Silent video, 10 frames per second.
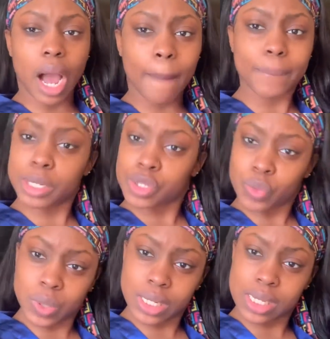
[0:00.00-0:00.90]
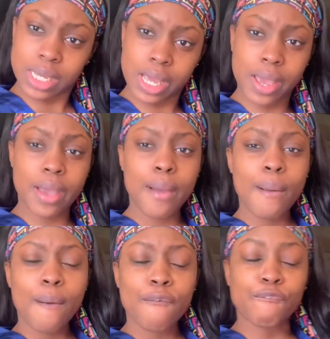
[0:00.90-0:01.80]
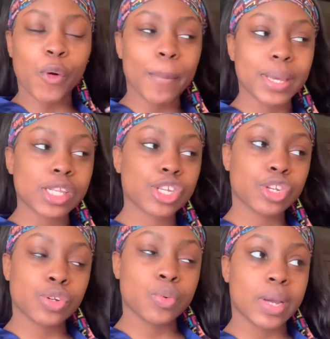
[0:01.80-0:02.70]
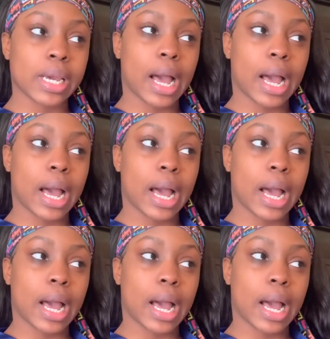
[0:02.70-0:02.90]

opportunity for me to do it.